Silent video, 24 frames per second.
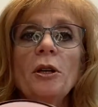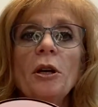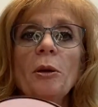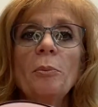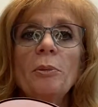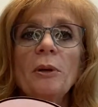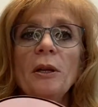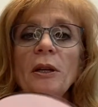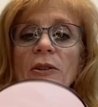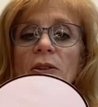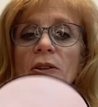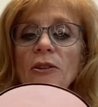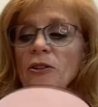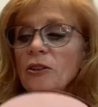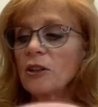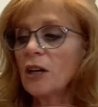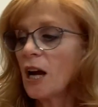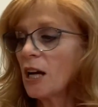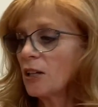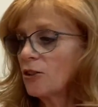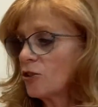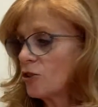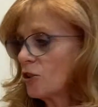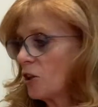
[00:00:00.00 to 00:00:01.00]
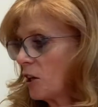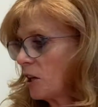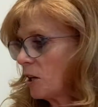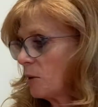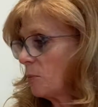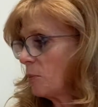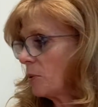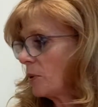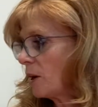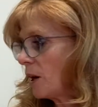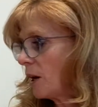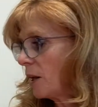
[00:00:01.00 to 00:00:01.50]
piece of Scotch
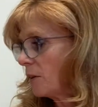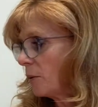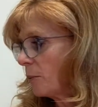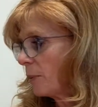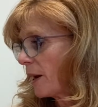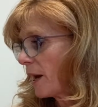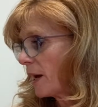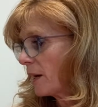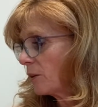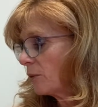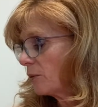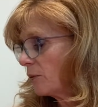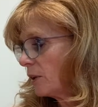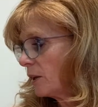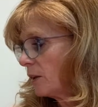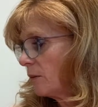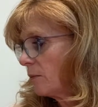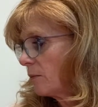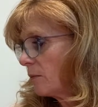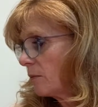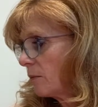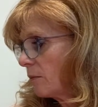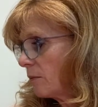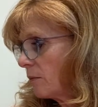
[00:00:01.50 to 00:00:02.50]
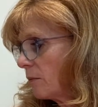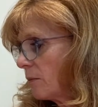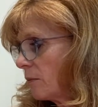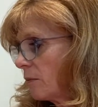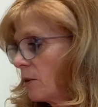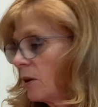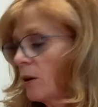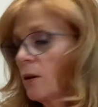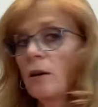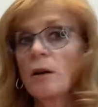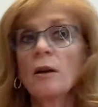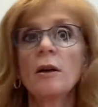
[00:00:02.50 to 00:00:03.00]
tape on the back of it,
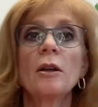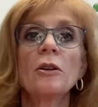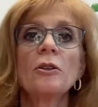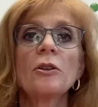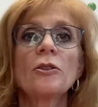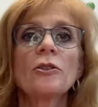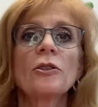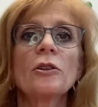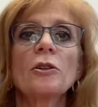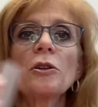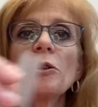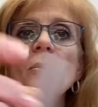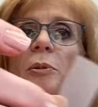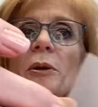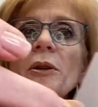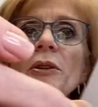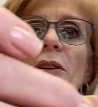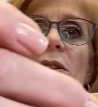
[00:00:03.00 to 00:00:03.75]
this little piece of